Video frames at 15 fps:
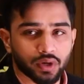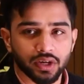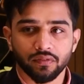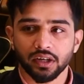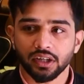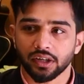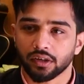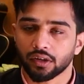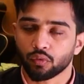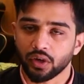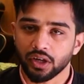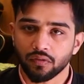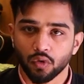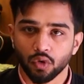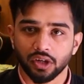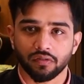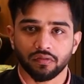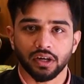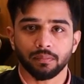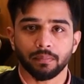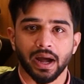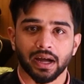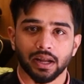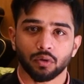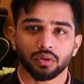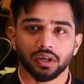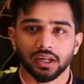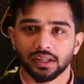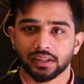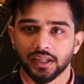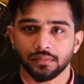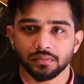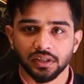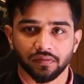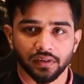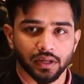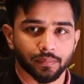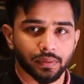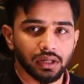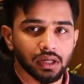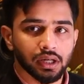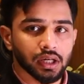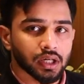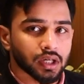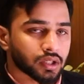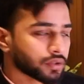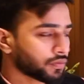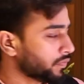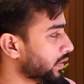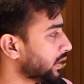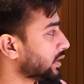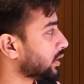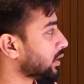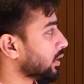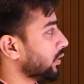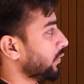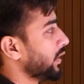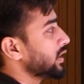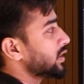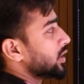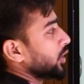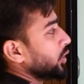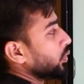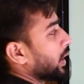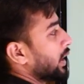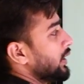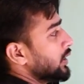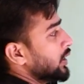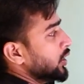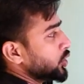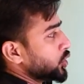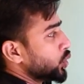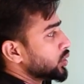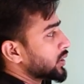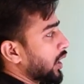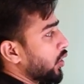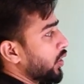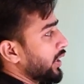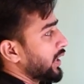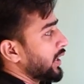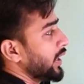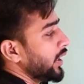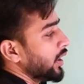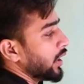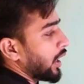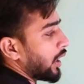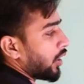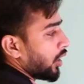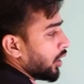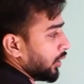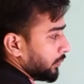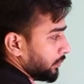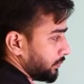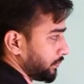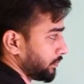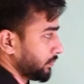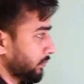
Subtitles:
24 different background color themes available, with which you can choose accordingly or